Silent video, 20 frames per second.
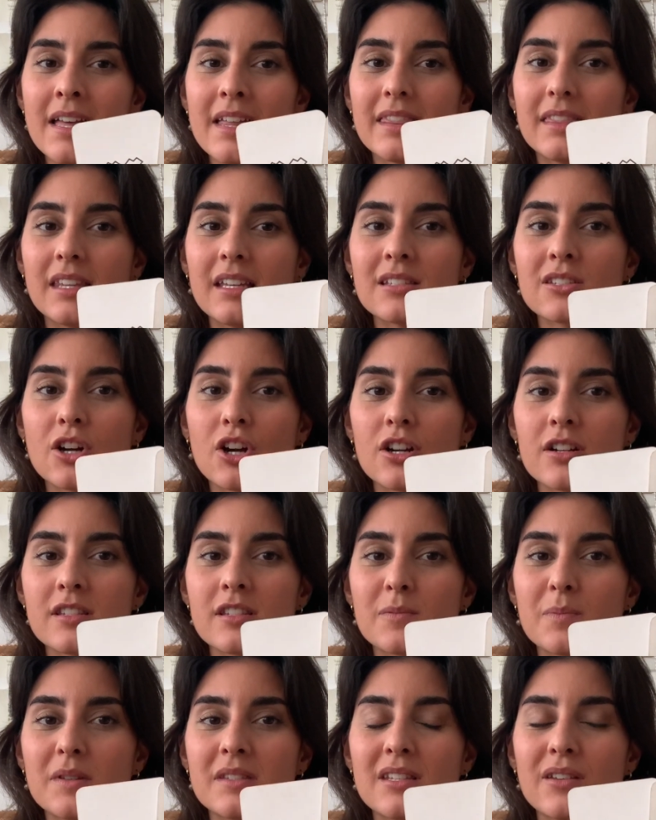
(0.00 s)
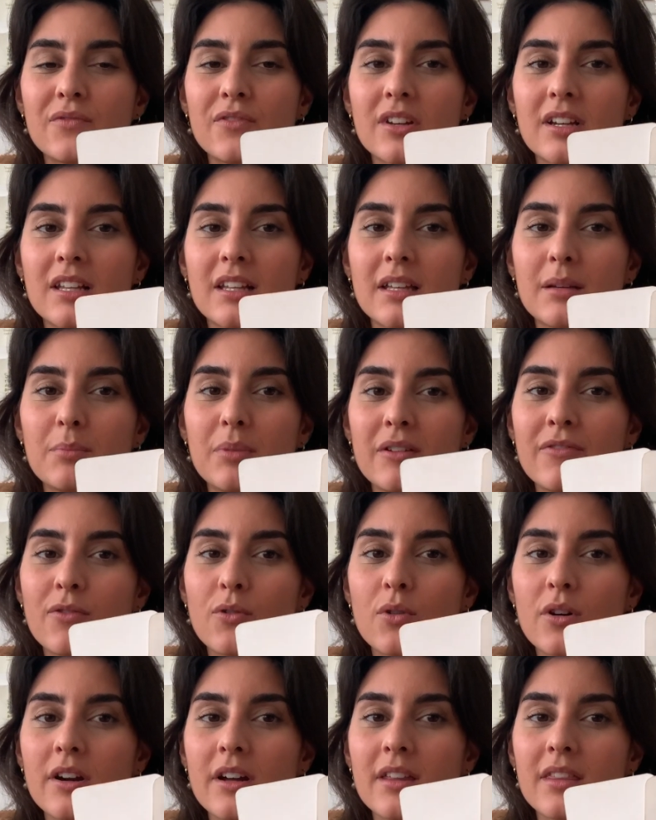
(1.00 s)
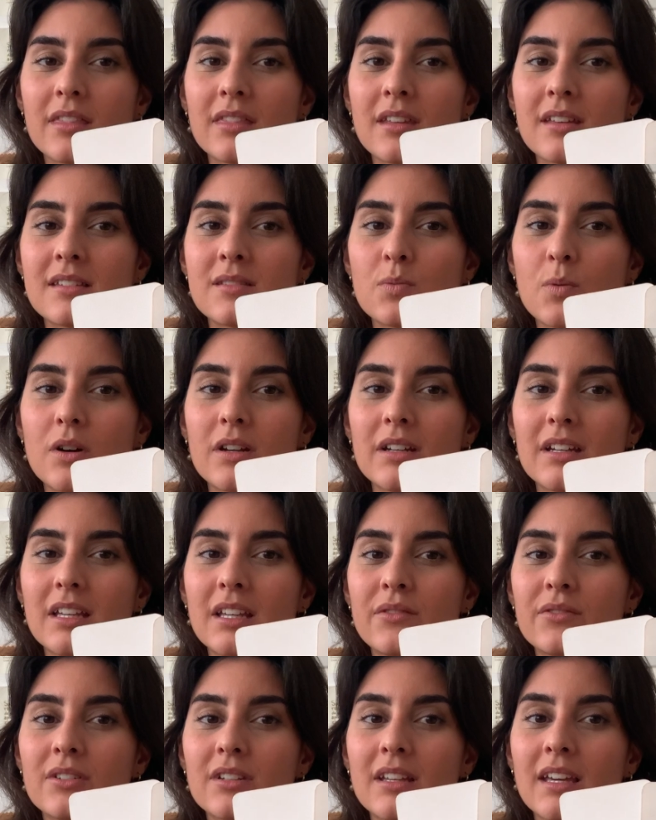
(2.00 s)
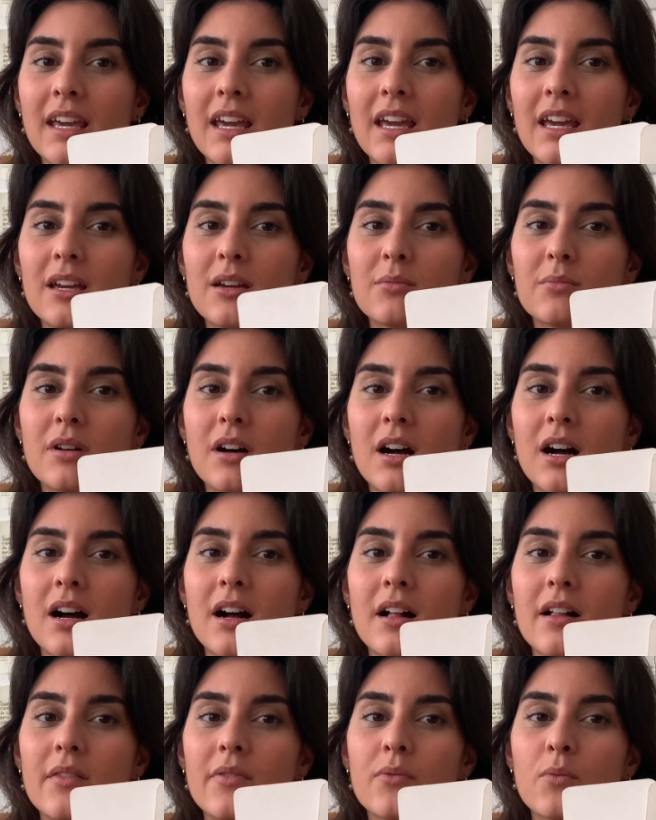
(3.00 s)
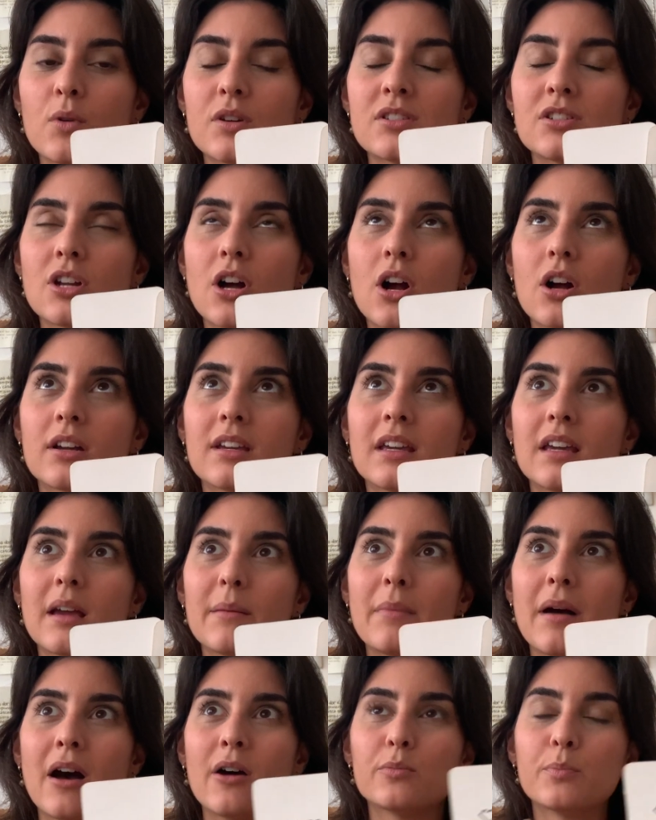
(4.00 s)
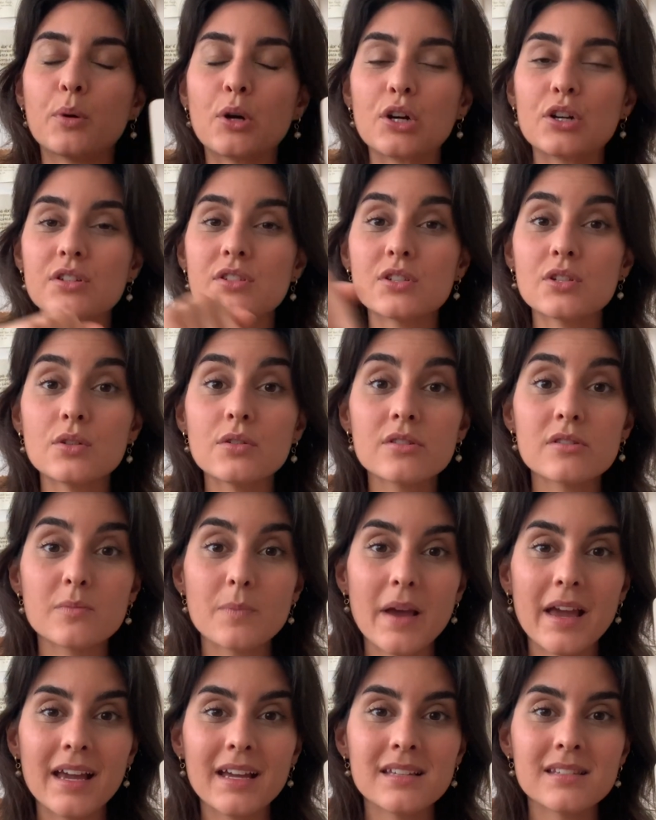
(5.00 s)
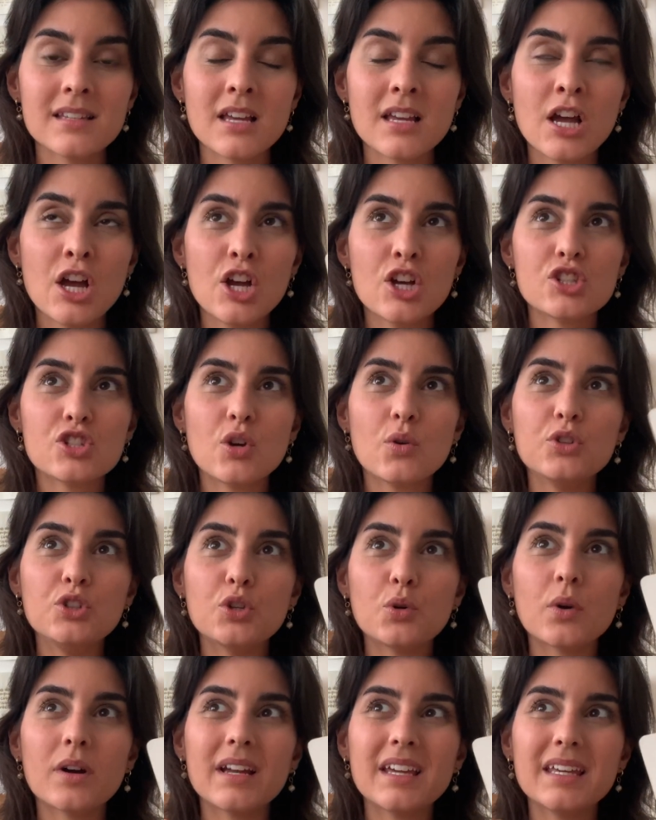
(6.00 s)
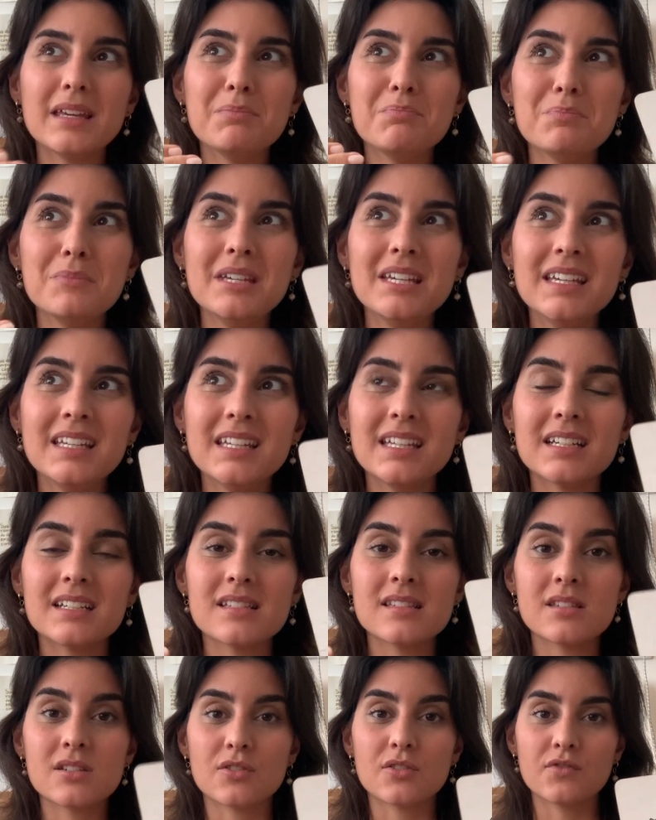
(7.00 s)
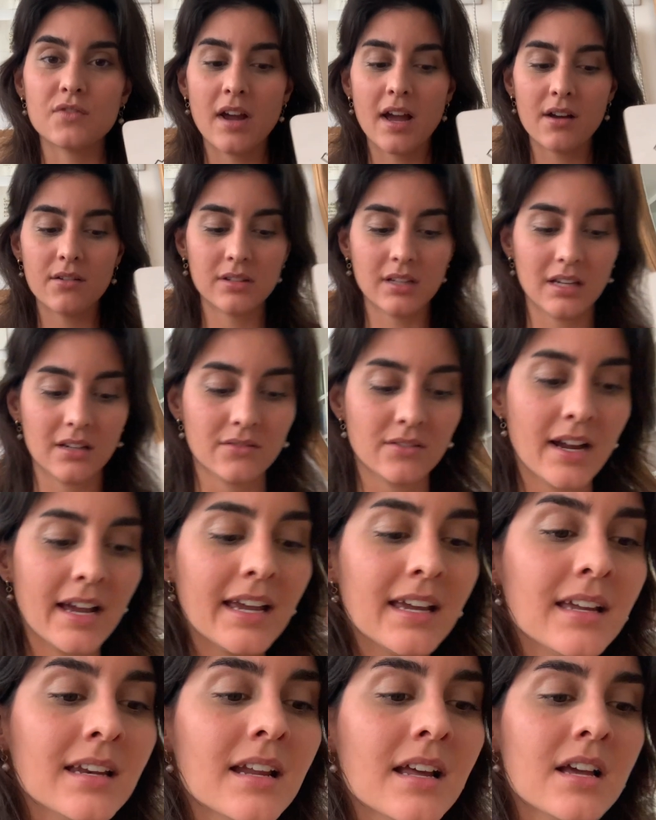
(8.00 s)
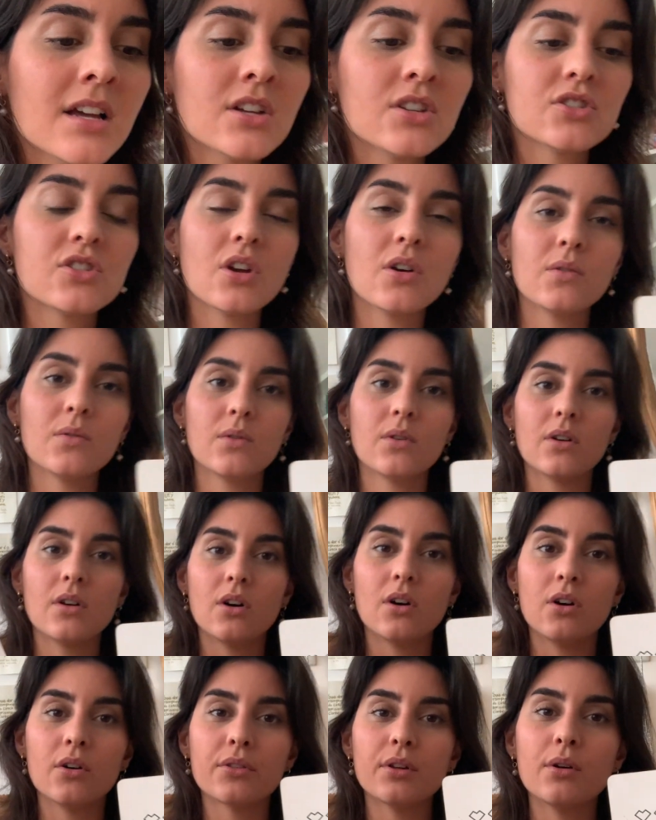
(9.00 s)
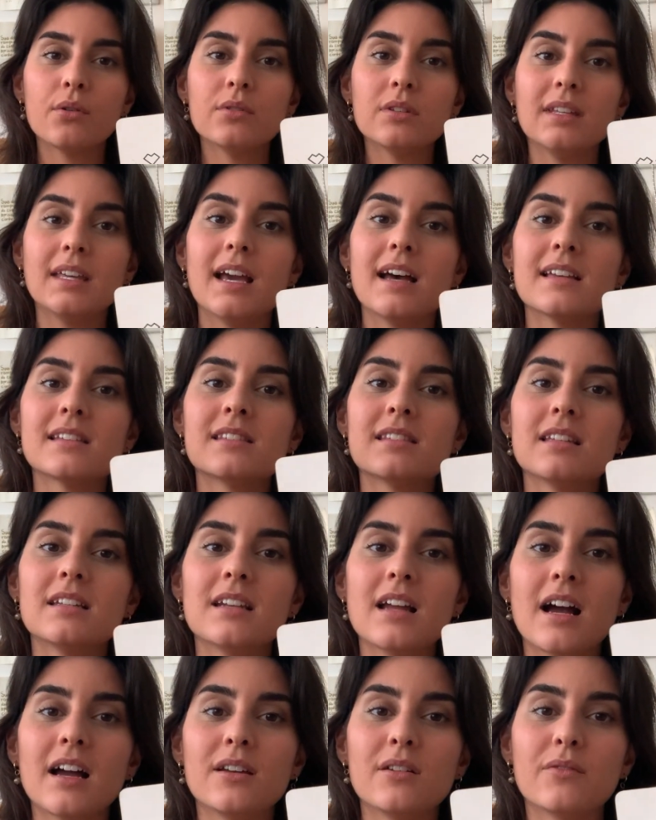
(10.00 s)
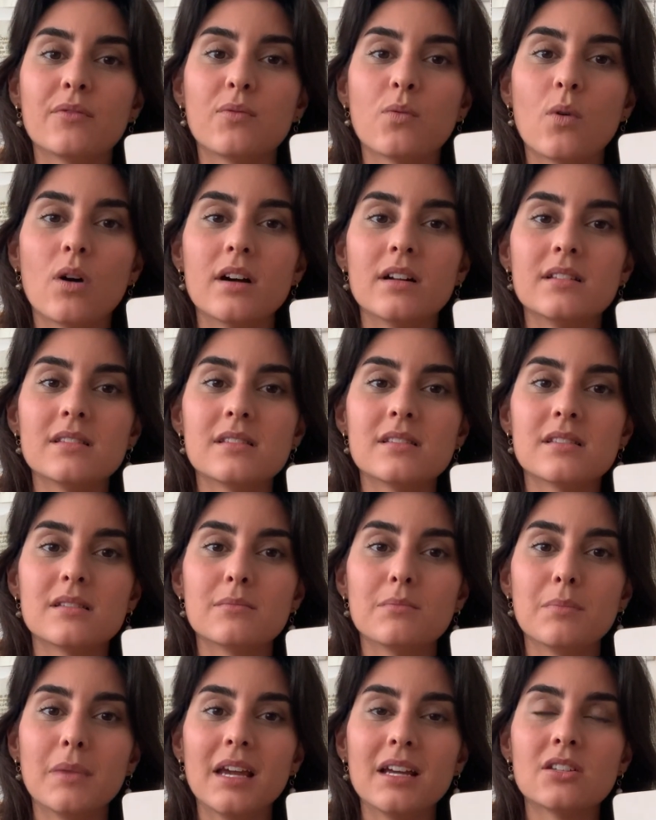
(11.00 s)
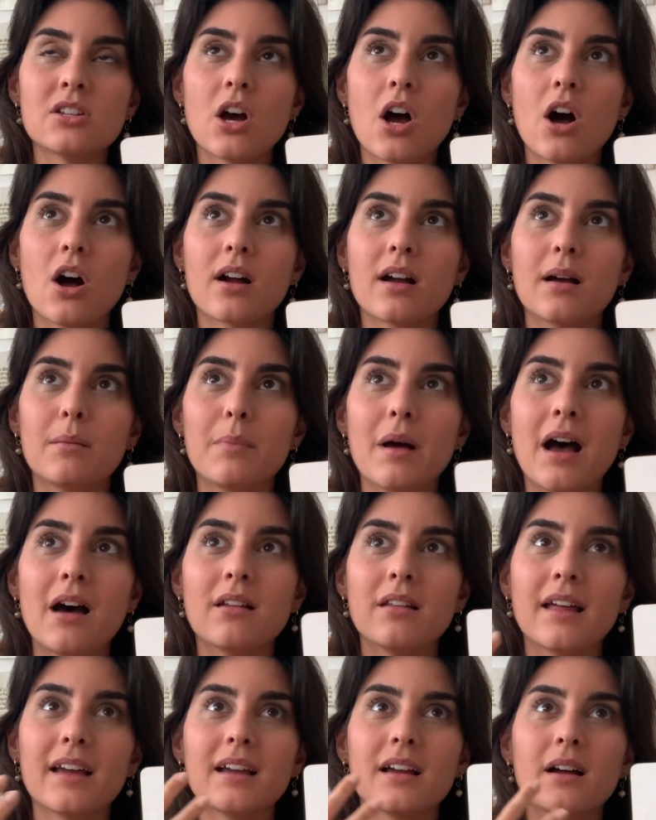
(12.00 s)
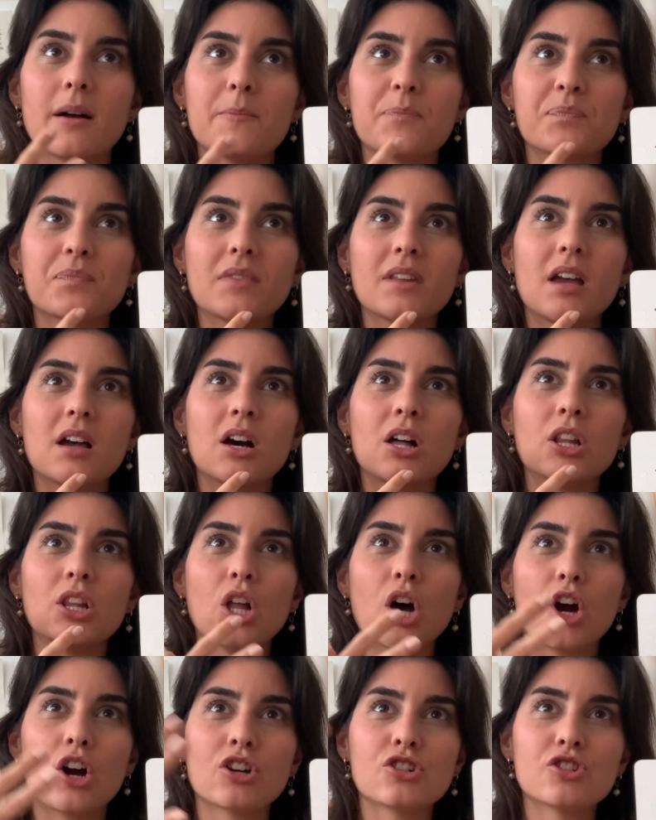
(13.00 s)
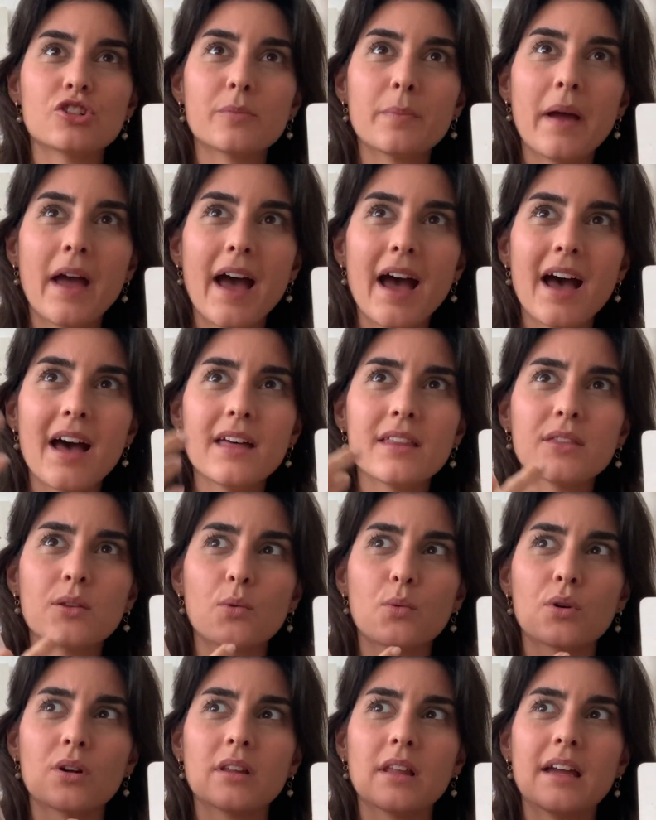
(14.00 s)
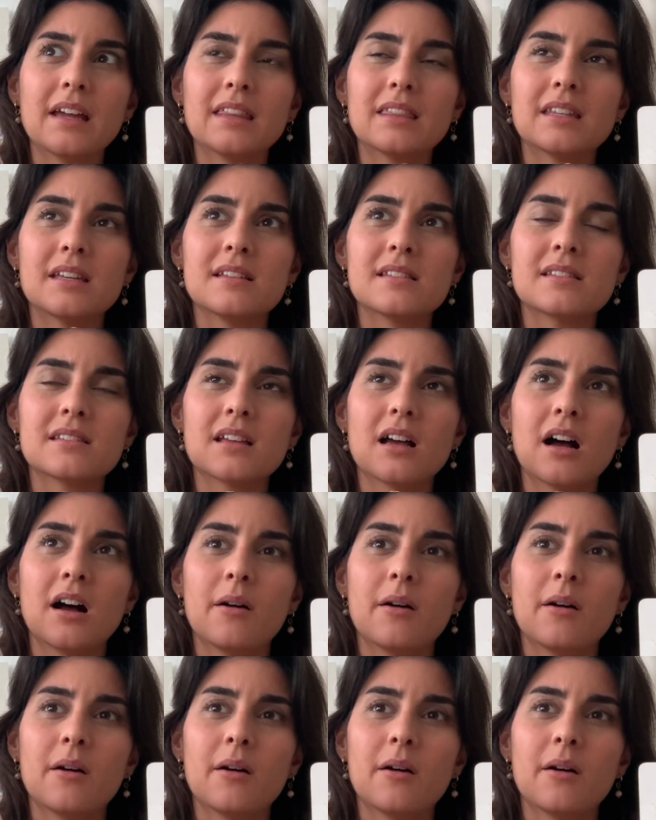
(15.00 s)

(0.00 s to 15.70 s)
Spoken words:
this card specifically, before this one even came, was talking about personal space, so your immediate surrounding, right? So although yes, the Nine of Wands may talk about like a larger path, or like this